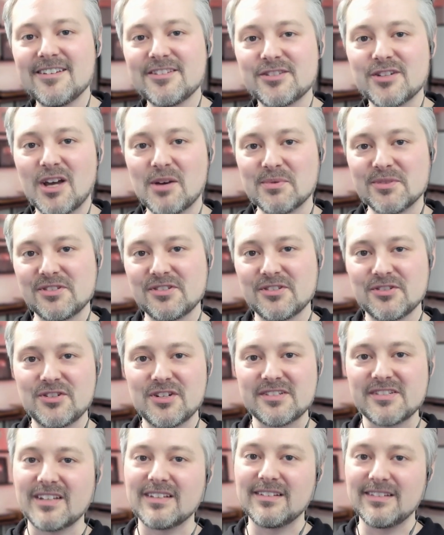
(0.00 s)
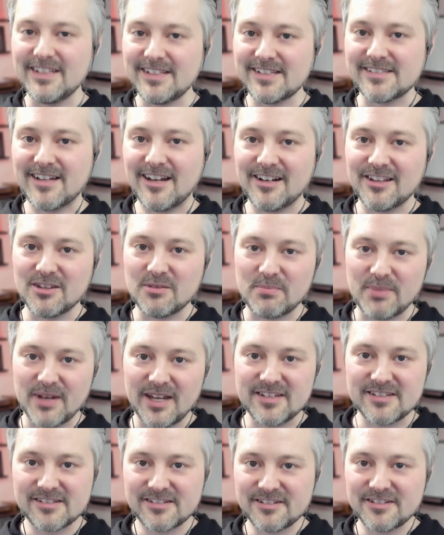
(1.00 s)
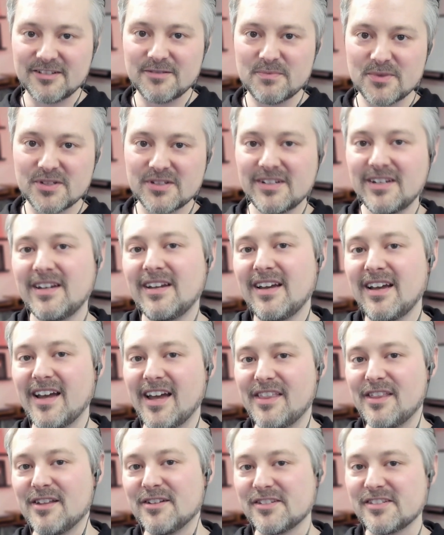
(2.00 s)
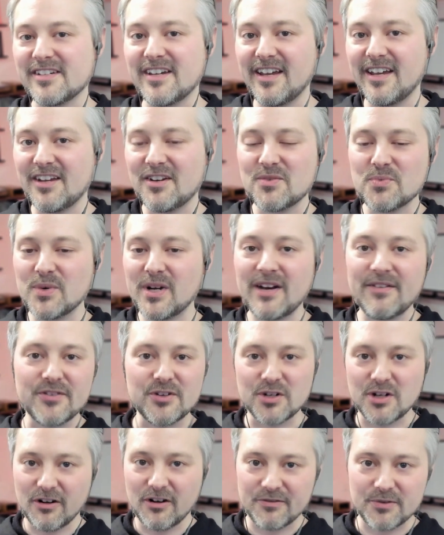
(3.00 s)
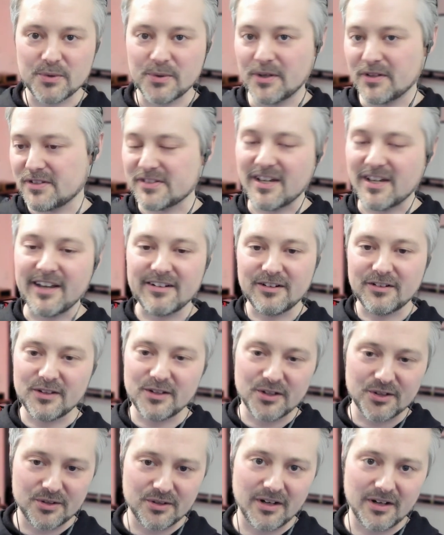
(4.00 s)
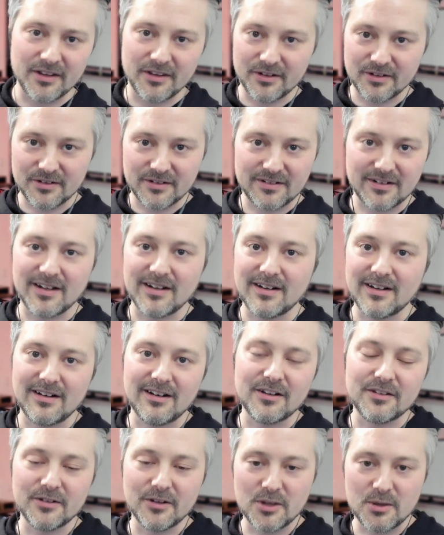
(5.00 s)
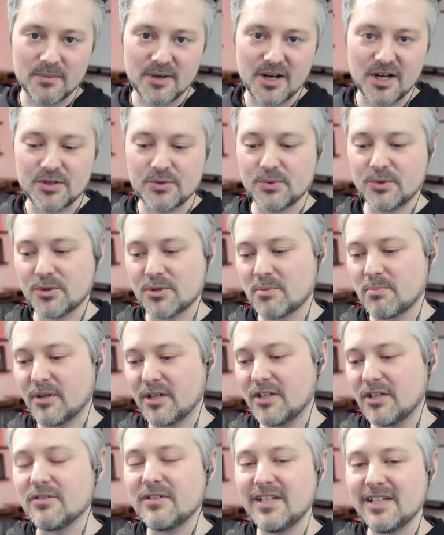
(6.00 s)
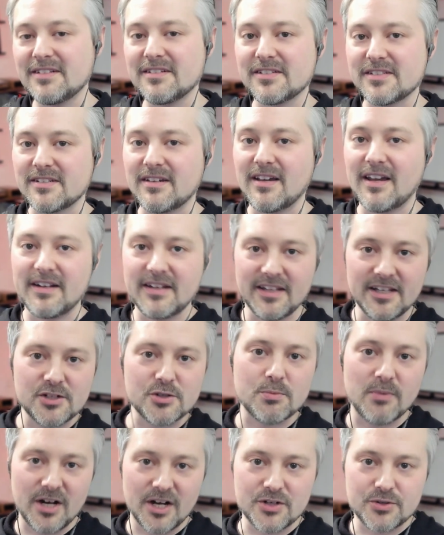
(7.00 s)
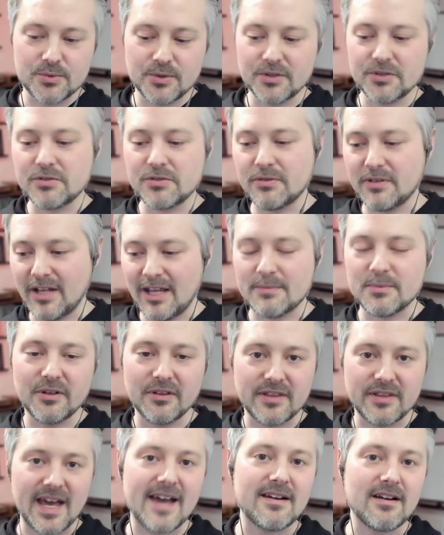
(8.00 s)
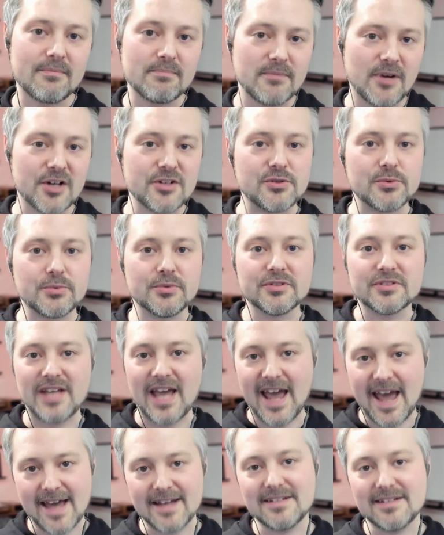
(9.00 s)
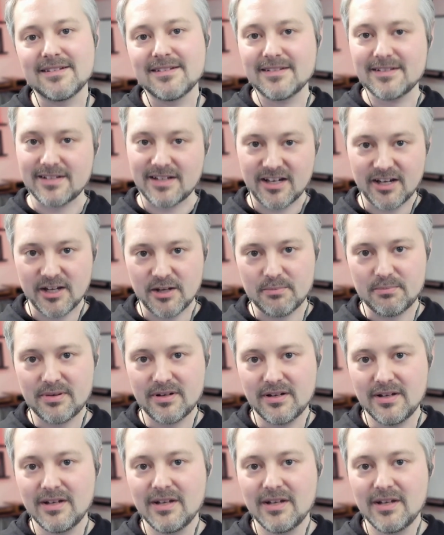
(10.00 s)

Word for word: So I would suggest at least signing the base terms and then sign whatever you're comfortable with, sign all the other, uh, all the other modules, but you need to sign each module to enable that module's ad type.